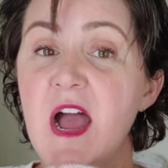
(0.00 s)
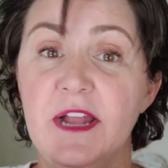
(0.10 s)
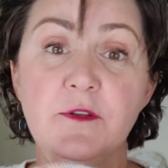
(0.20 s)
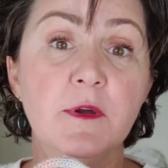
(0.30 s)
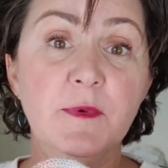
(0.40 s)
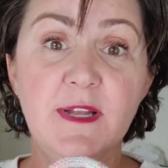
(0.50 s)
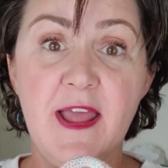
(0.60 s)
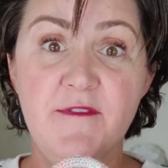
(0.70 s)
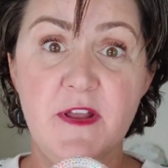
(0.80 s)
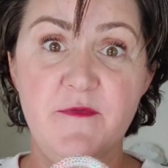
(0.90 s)
I knew I wouldn't
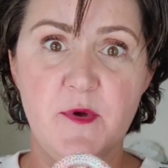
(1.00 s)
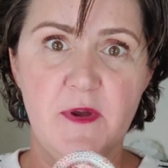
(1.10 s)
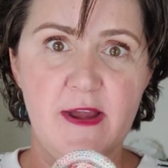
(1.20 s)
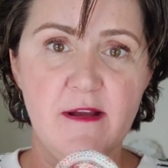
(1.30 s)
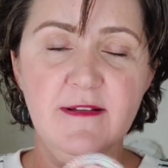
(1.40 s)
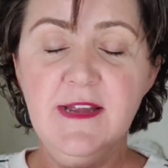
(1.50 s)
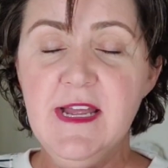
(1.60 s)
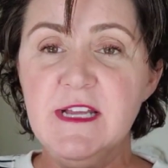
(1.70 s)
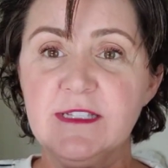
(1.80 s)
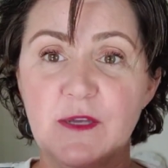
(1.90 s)
have enough mohair,
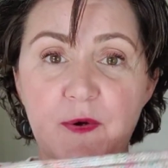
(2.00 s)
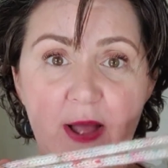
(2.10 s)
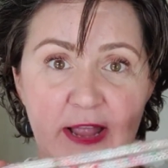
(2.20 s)
so